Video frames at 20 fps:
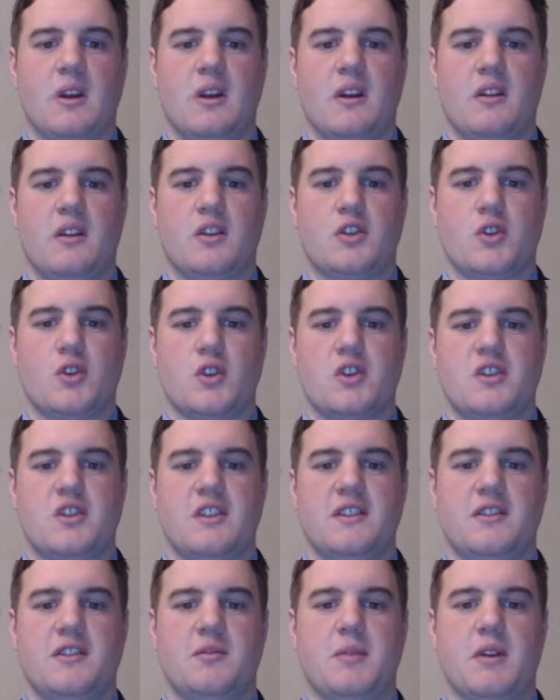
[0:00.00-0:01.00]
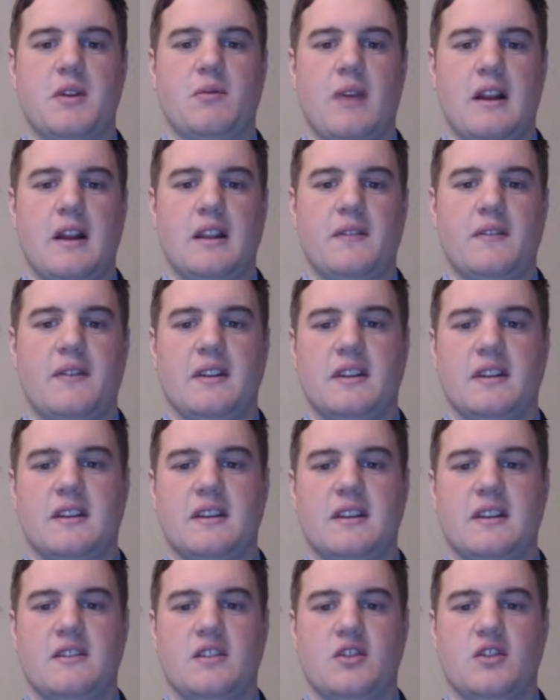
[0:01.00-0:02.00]
The church needs to be relevant in
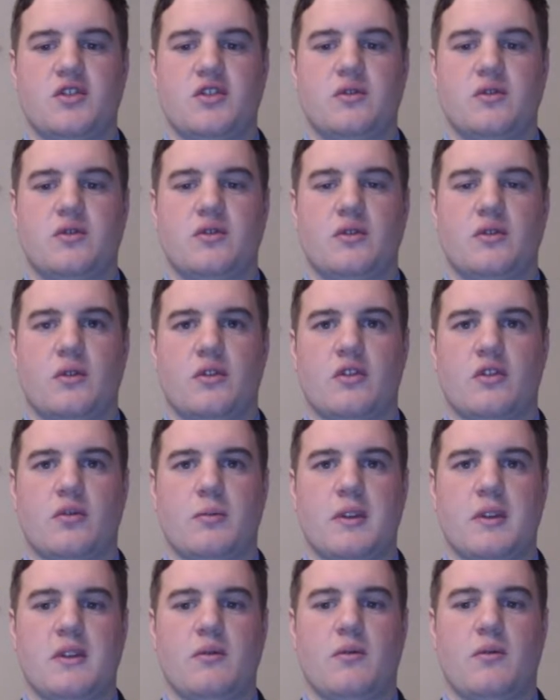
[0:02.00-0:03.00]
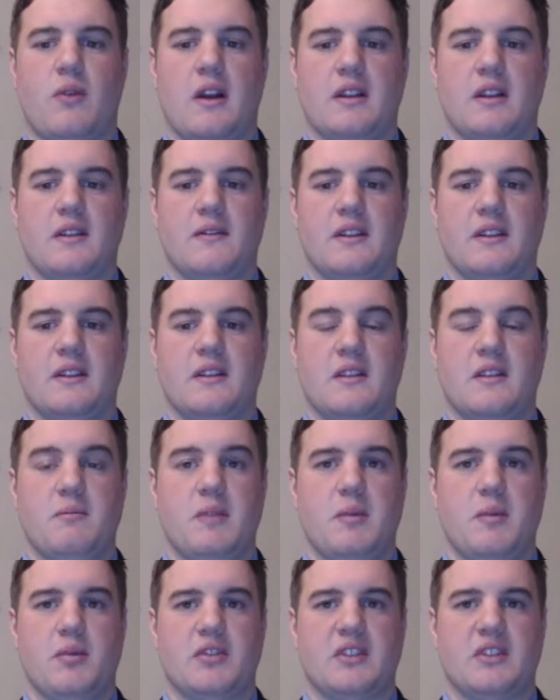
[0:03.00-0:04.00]
these issues in order to be relevant in
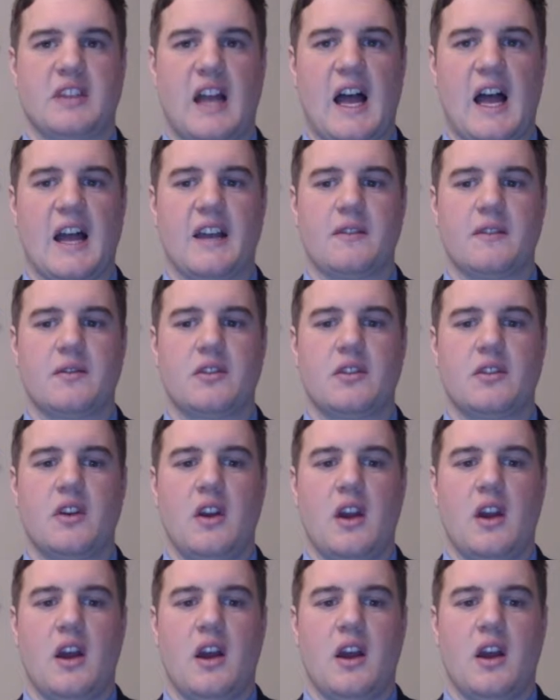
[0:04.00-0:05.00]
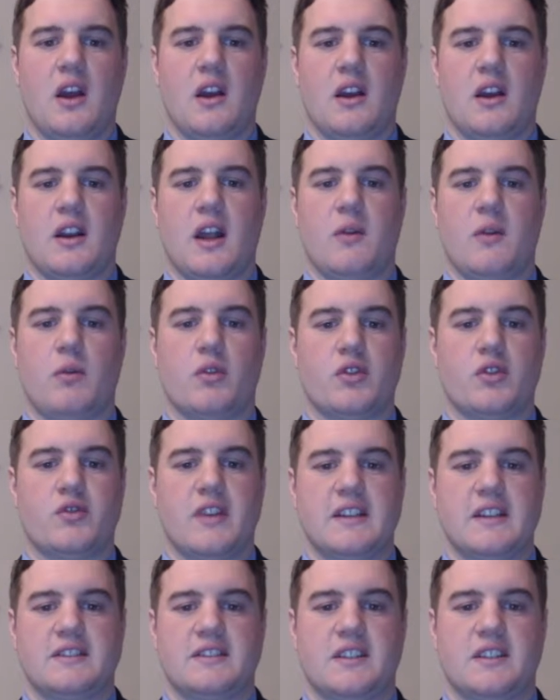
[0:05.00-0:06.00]
people's lives, and I will
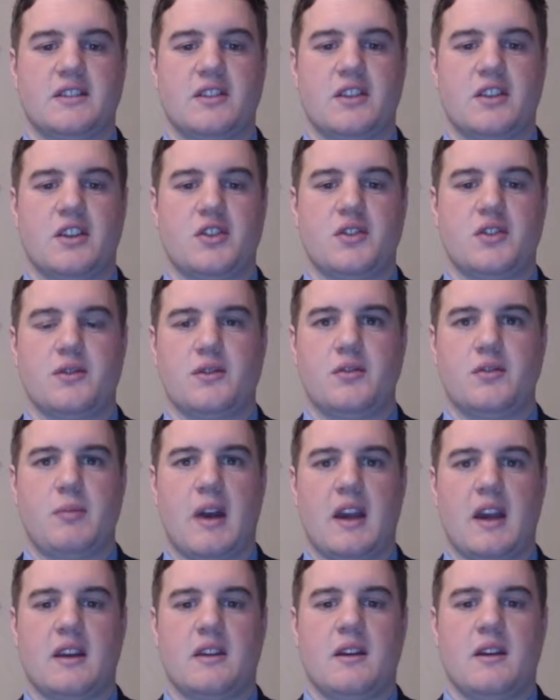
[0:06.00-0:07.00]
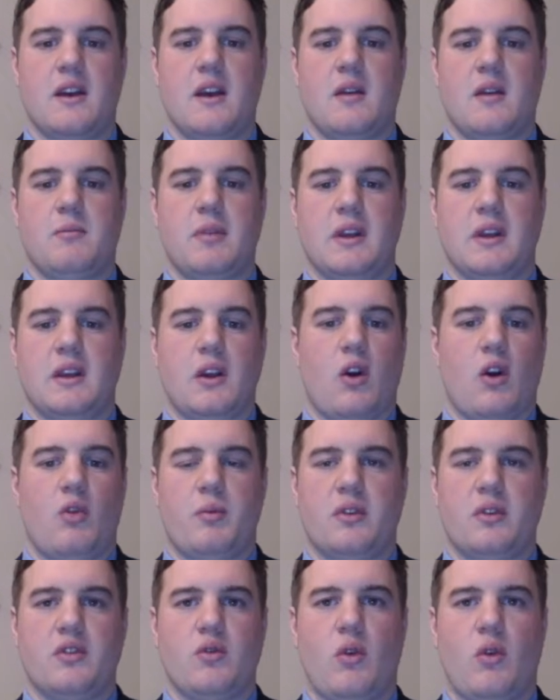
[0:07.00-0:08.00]
address these issues by being
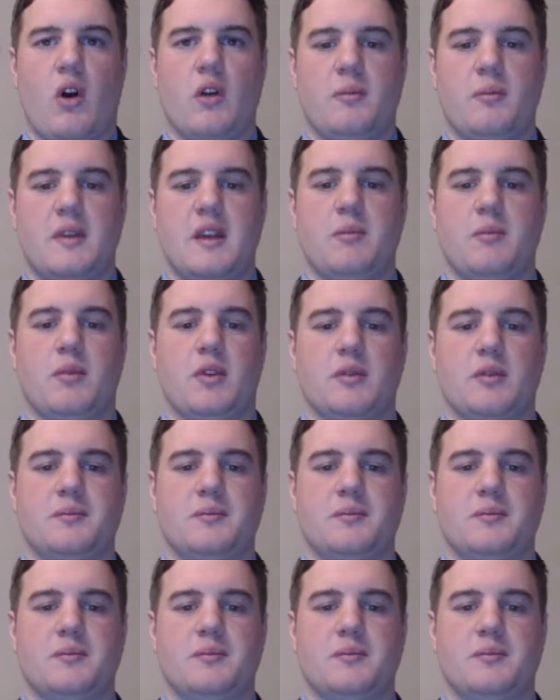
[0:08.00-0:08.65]
open to all people.